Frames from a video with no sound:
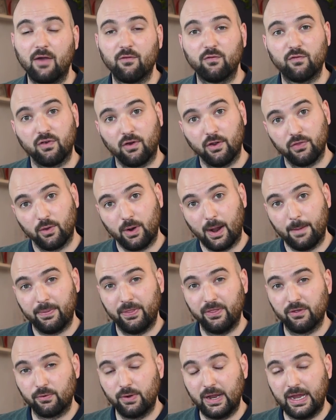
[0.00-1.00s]
further up
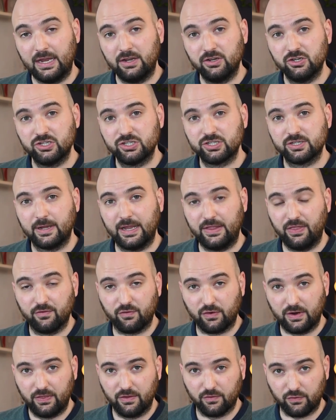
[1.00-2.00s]
in the range, in
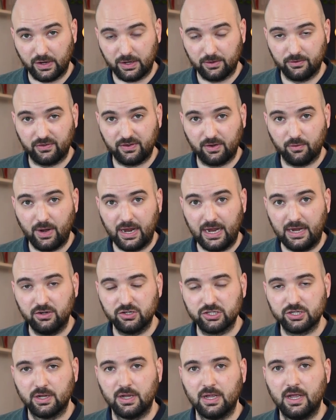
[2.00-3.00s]
the frequency
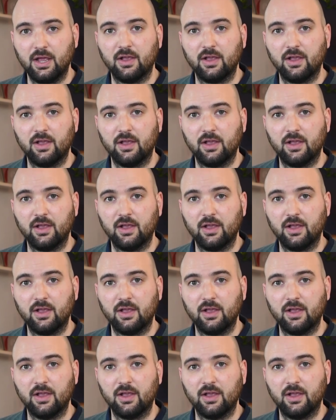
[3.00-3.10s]
range,